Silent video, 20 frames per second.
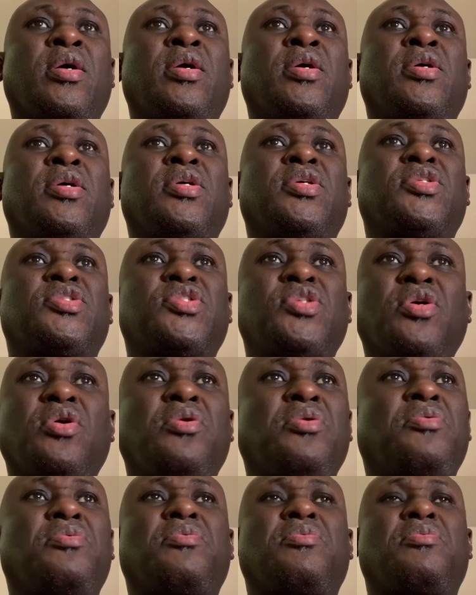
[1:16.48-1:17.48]

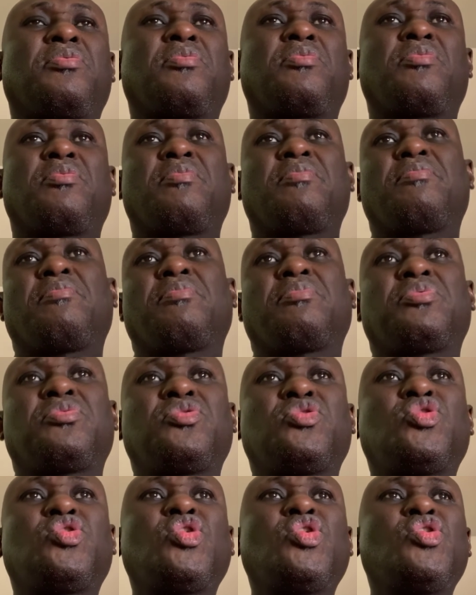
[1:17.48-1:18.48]
So,
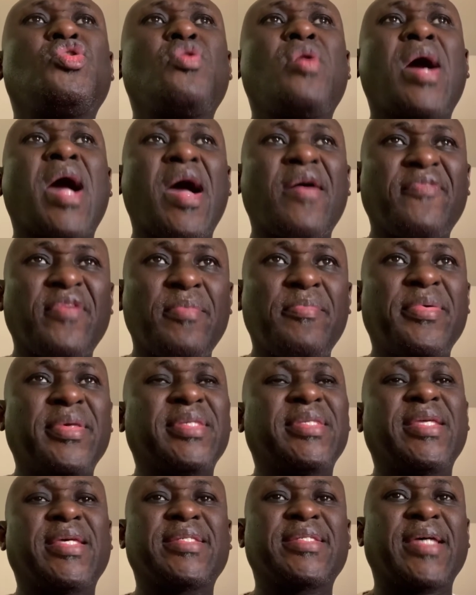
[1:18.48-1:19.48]
do you have a
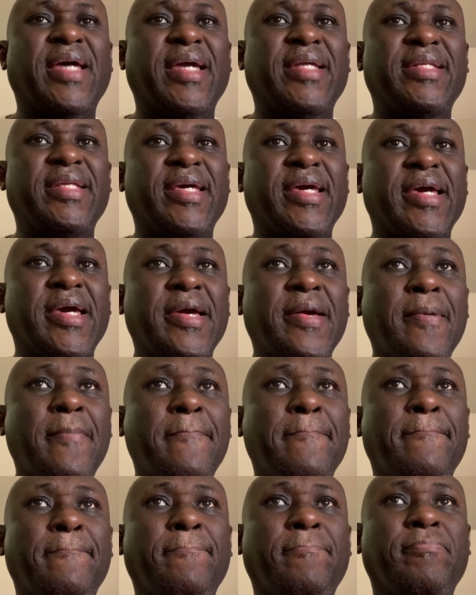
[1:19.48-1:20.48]
business idea?
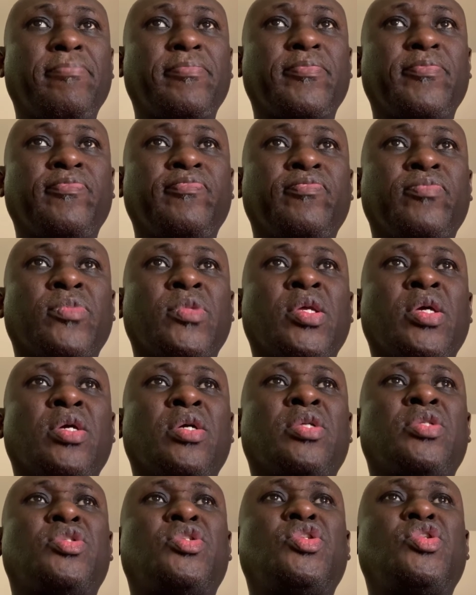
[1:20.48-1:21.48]

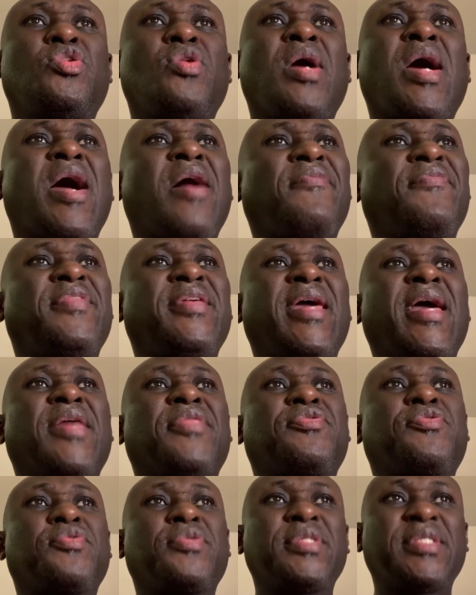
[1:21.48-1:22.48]
Do you have the
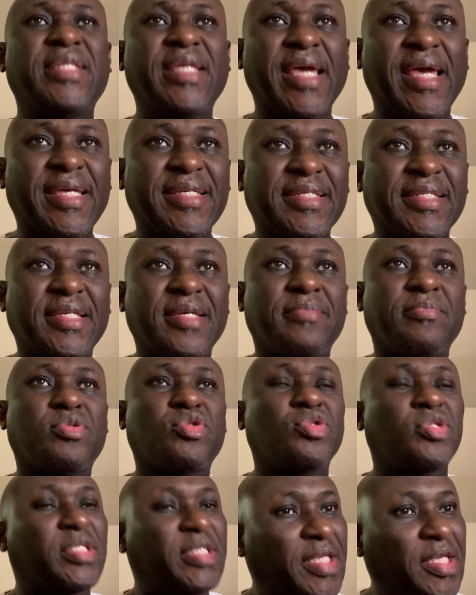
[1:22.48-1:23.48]
enthusiasm
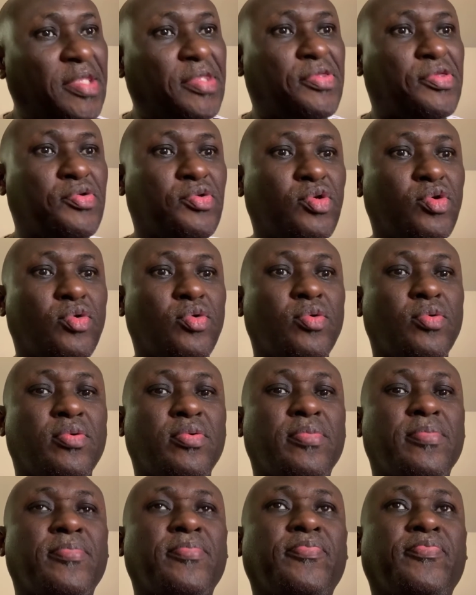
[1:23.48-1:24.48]
to see it through?
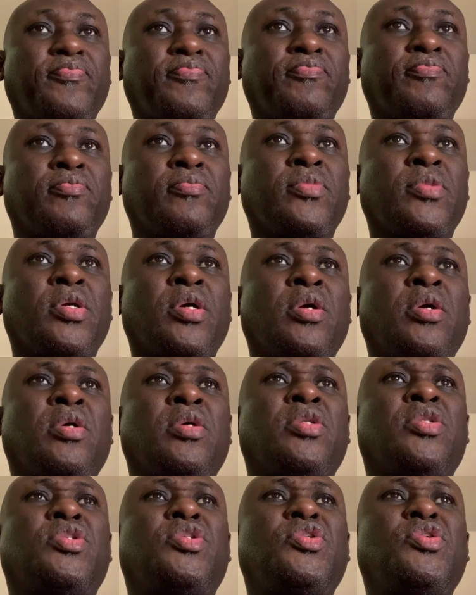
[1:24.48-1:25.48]

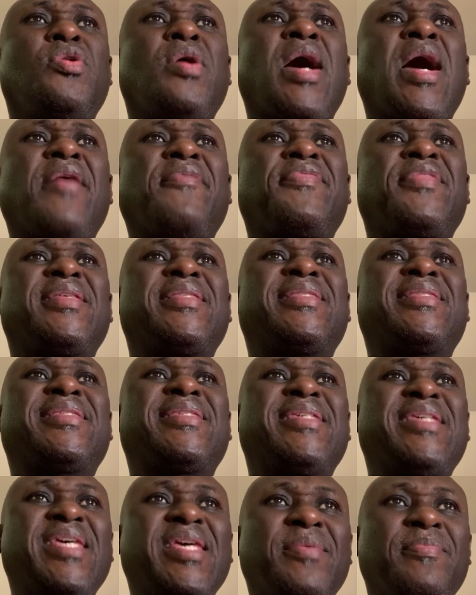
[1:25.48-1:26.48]
Do you have the
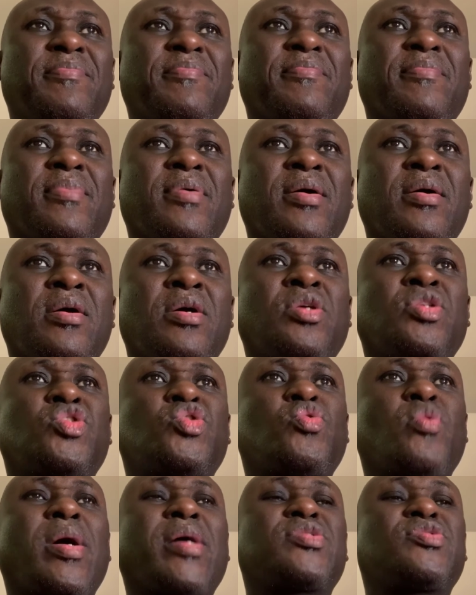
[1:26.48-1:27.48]
team
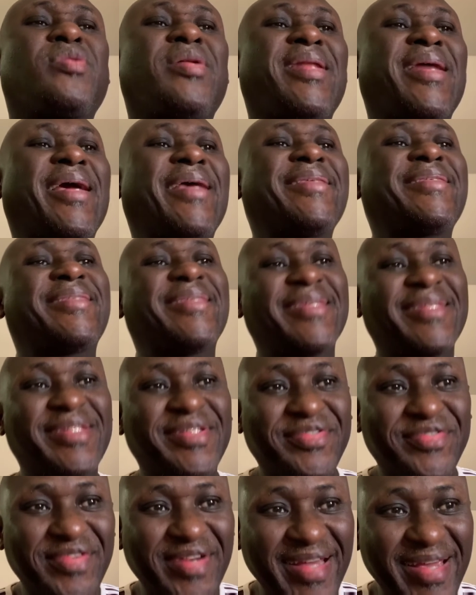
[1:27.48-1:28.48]
to actualize the
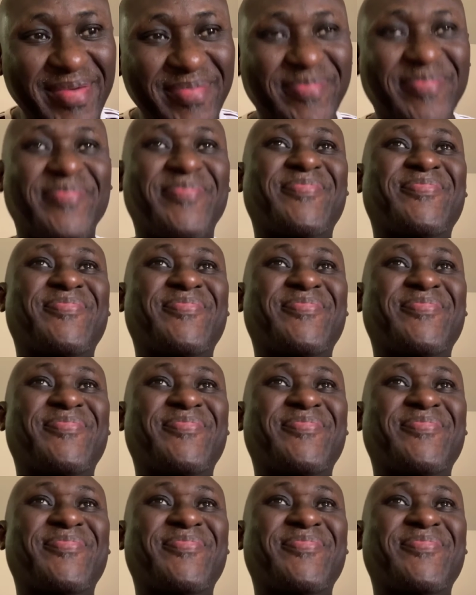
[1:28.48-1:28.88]
dream?